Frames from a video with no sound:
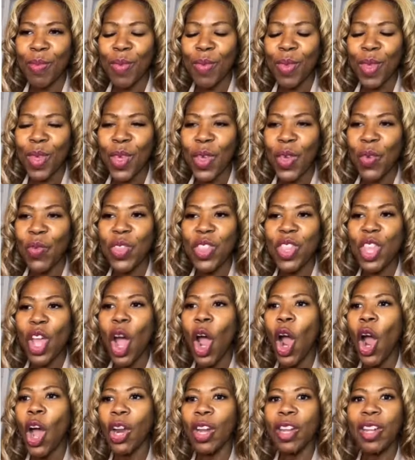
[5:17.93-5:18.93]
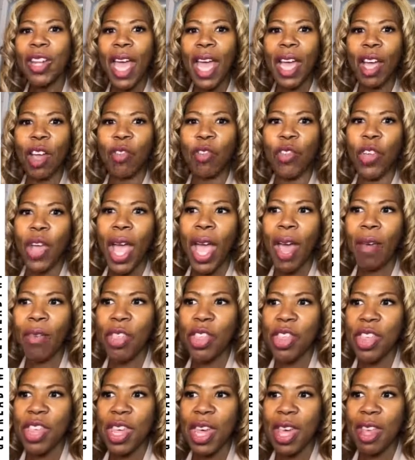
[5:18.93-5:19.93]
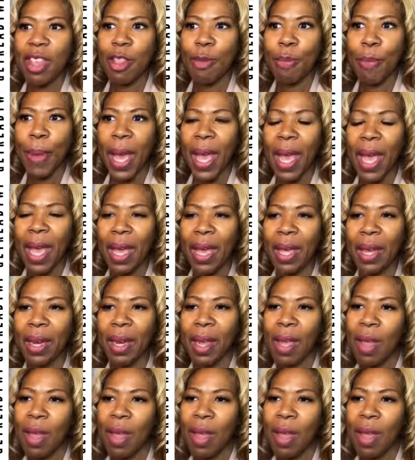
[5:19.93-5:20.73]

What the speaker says: It's a heart attack. If you're having chest pain,